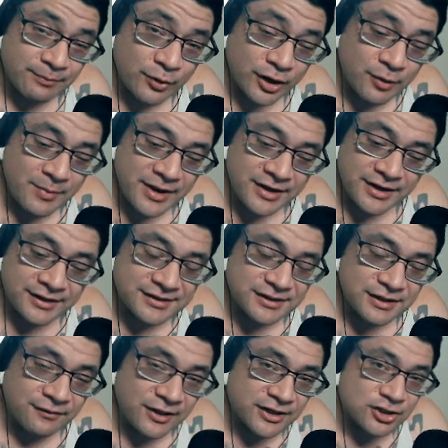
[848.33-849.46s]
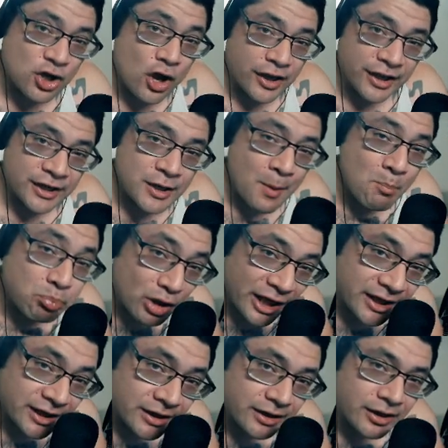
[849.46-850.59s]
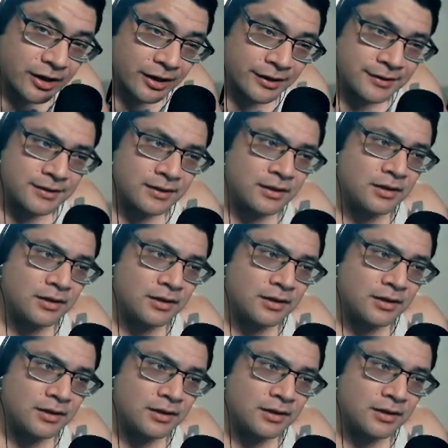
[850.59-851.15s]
recommending instead of like talking in a blanket, cunt?